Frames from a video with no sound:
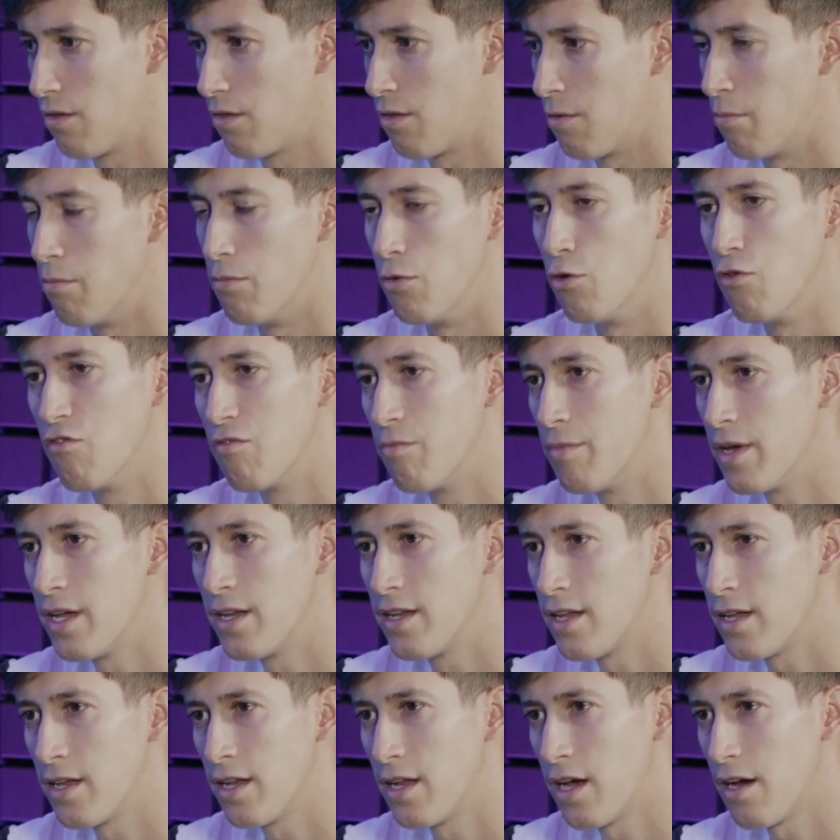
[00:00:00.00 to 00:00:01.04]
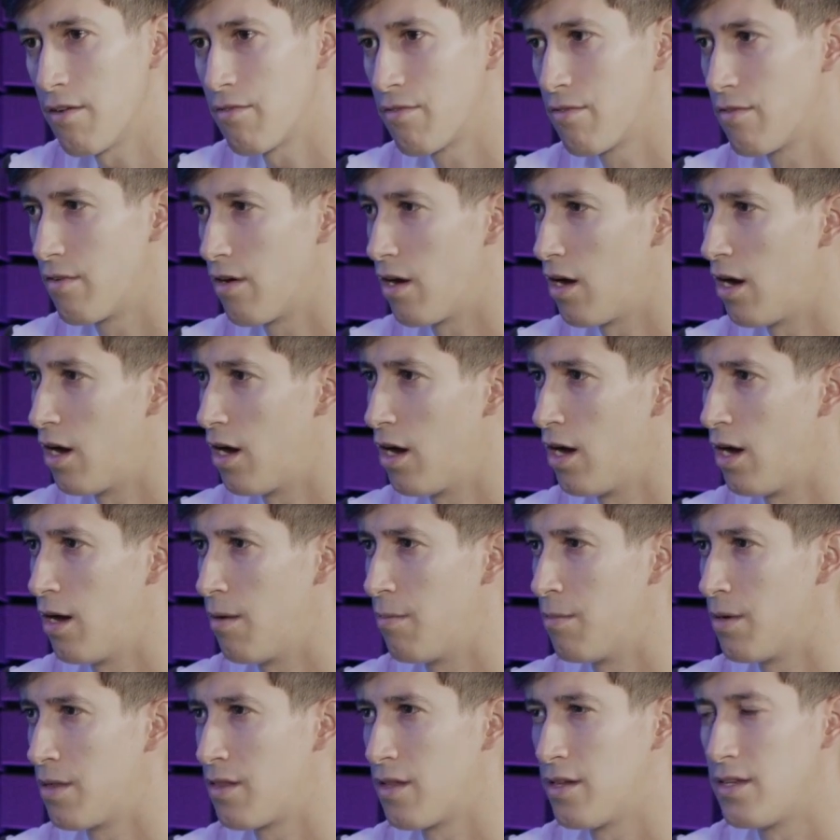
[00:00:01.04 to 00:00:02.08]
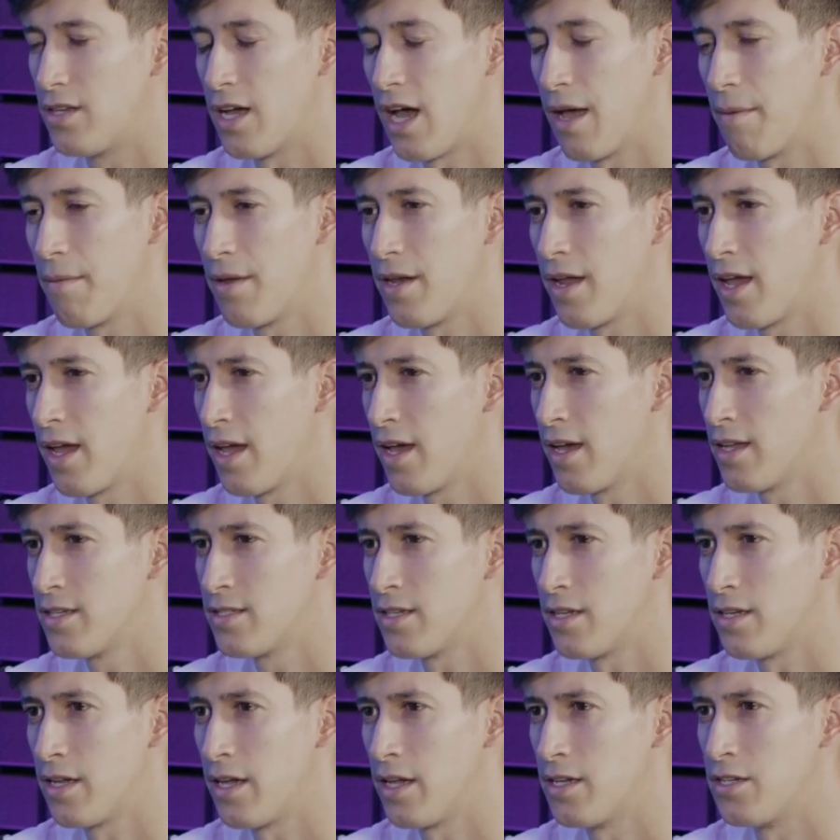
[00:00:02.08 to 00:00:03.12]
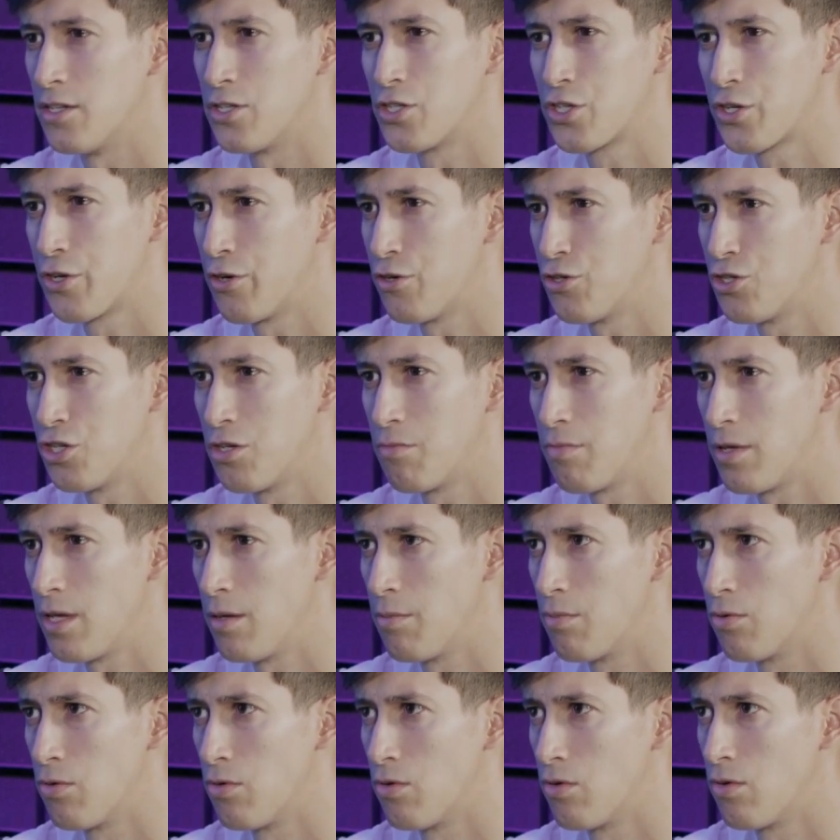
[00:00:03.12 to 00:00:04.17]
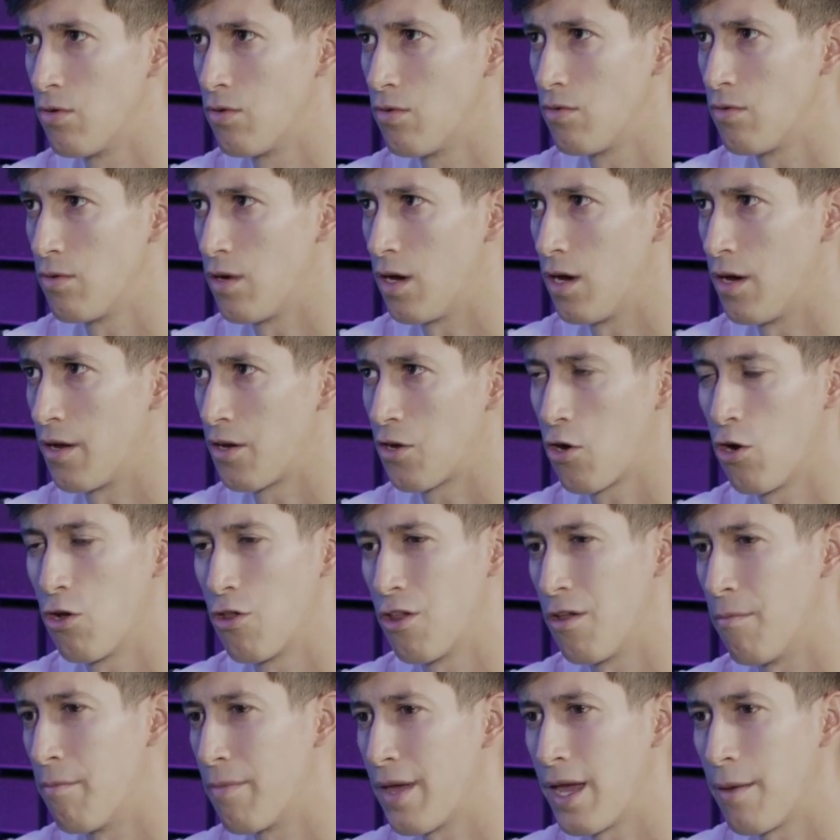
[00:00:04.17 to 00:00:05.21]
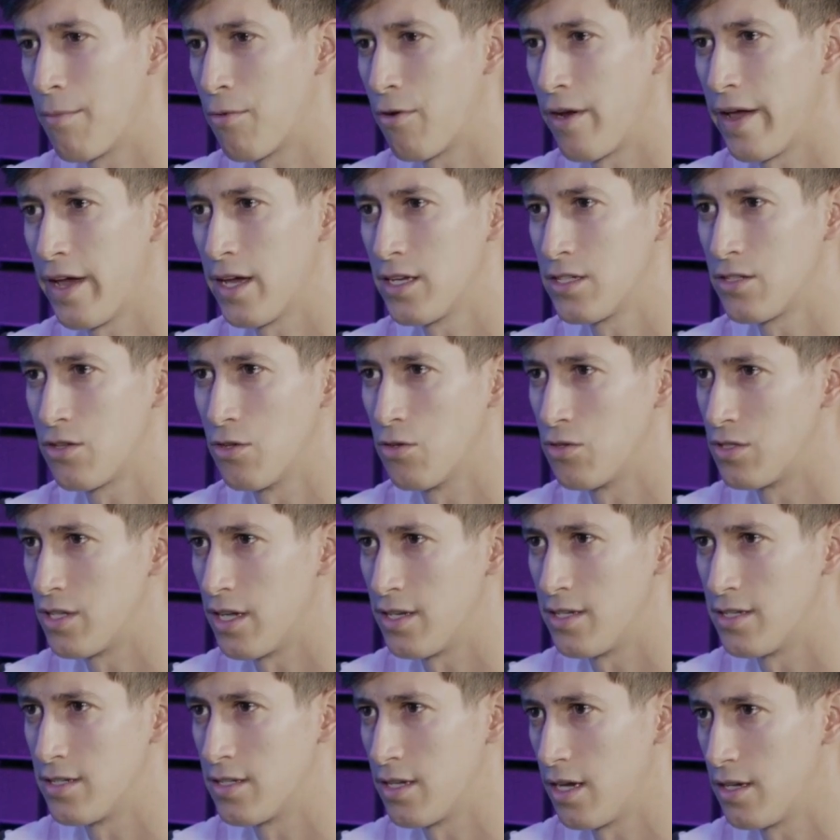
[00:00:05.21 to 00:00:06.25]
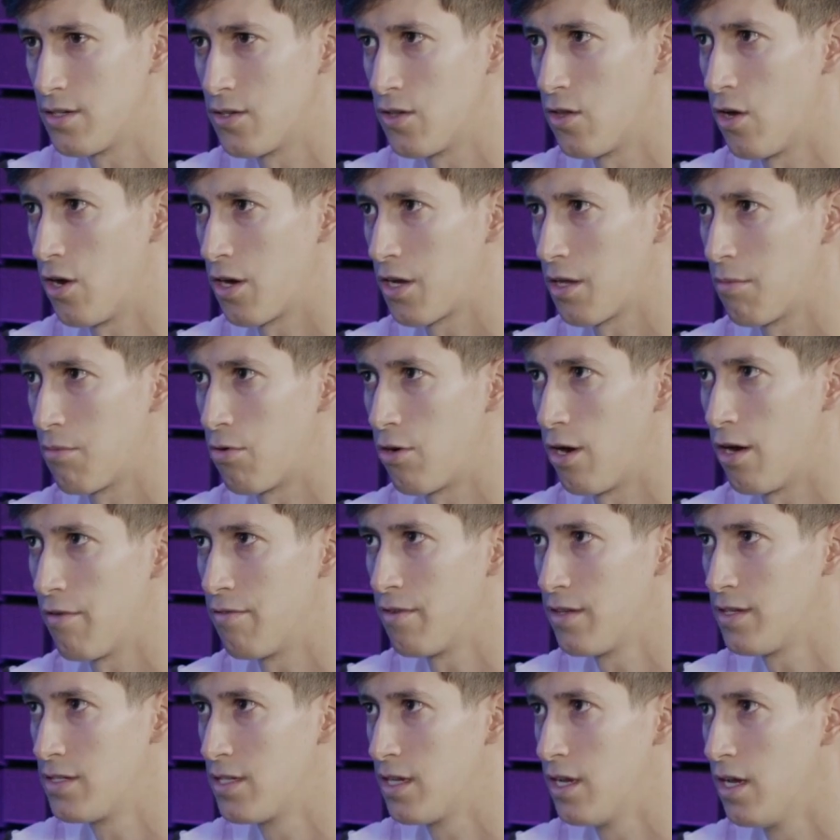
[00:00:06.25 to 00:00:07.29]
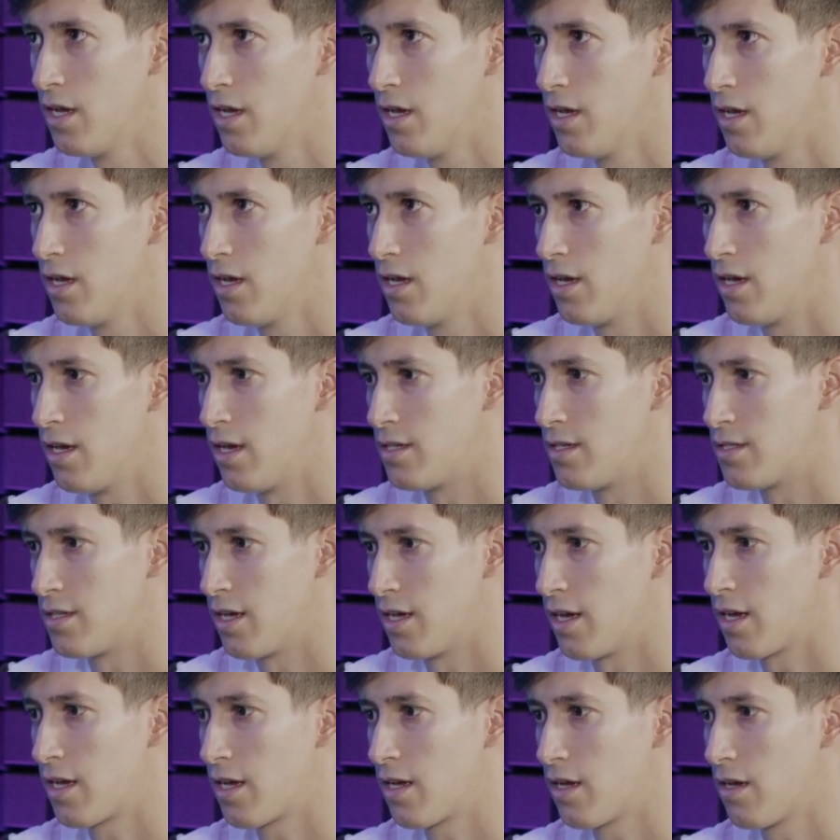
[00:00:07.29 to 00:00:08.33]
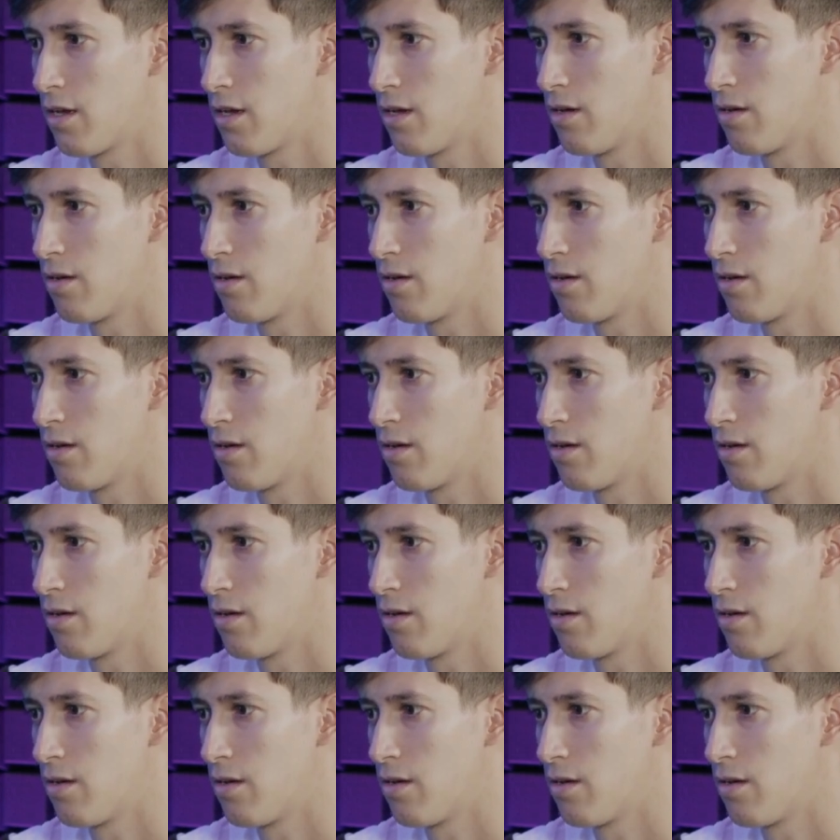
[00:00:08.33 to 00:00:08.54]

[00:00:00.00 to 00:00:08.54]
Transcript: the movement mm-hmm. enough. Mm. Uh, but the diamond hands and, and discouraging people uh, and calling them paper hands, those that decide to lock in profits, it's like